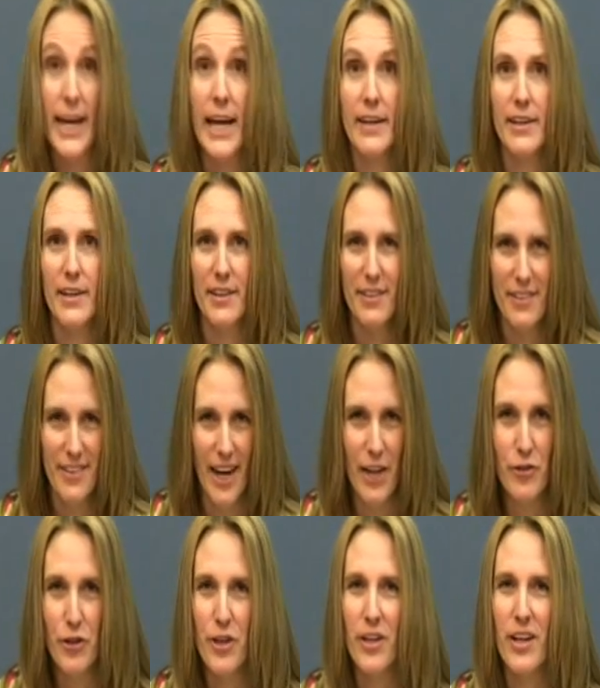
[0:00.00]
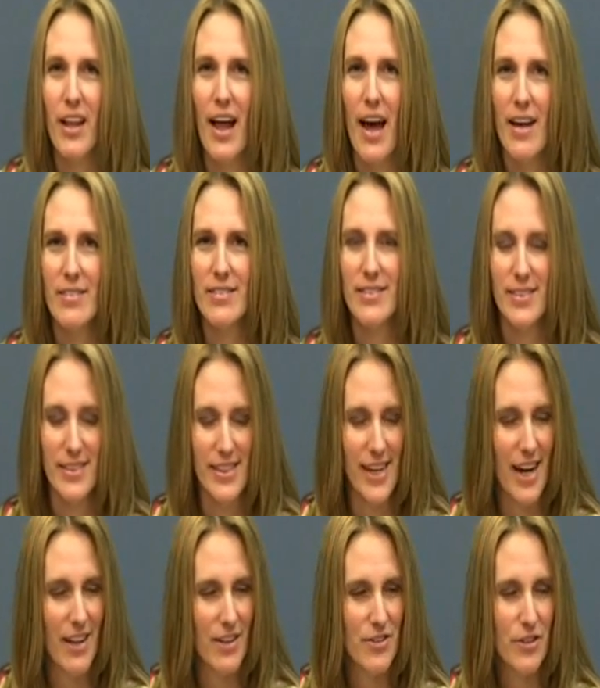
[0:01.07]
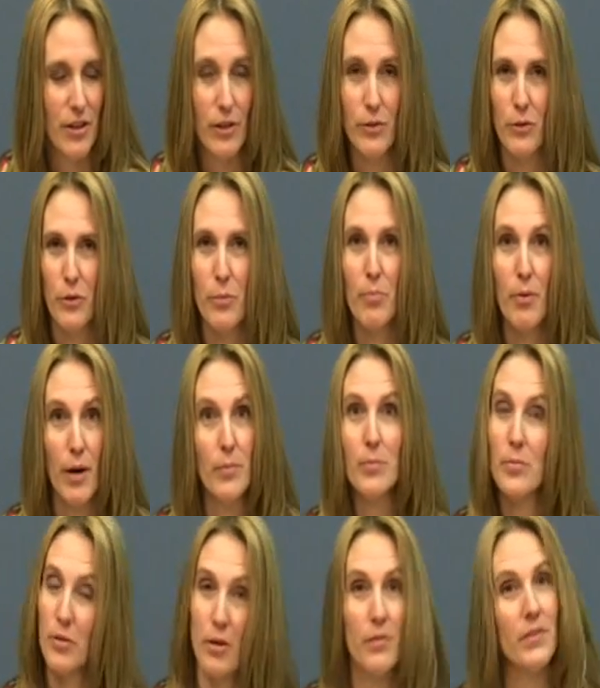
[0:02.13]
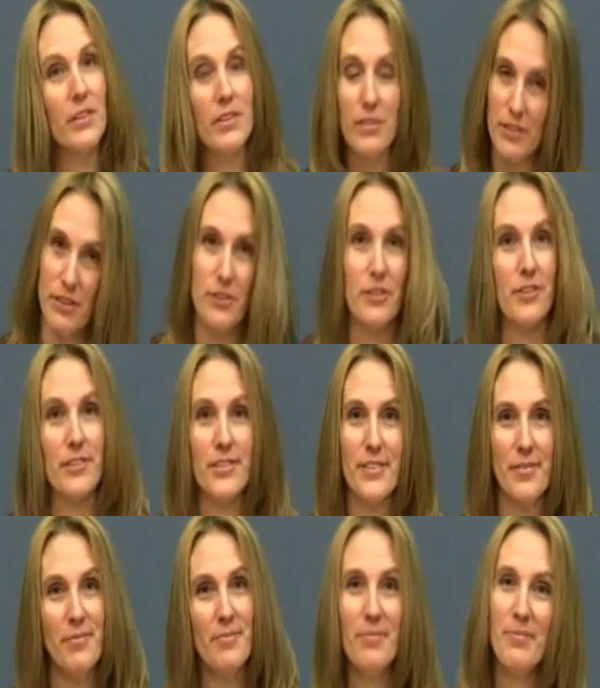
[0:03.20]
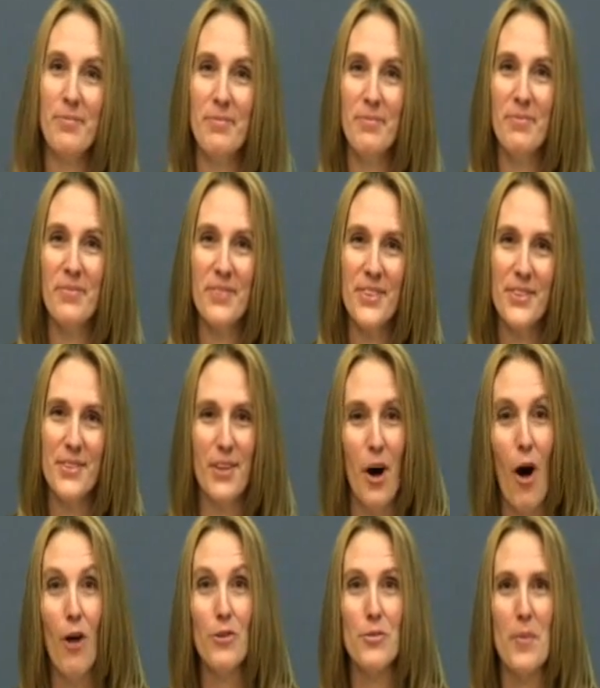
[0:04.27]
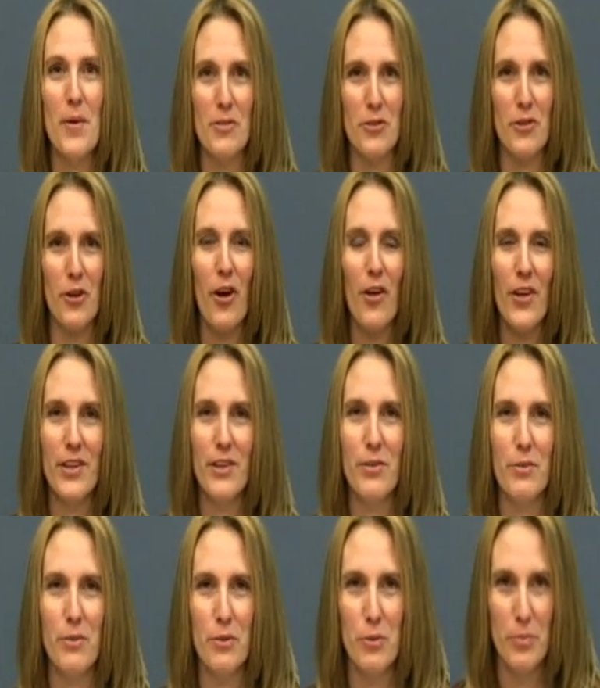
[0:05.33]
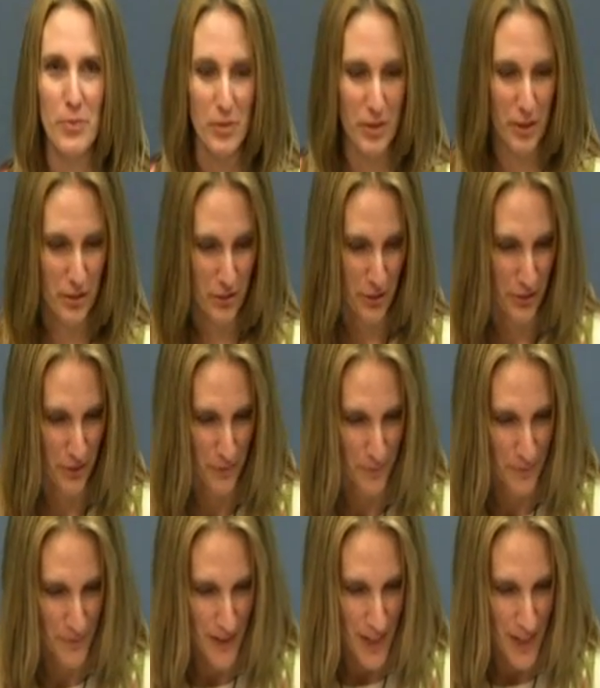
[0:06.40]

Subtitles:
And I did. I took a class in college called Group Problem Solving Discussions. All semester, all I did is group discussions.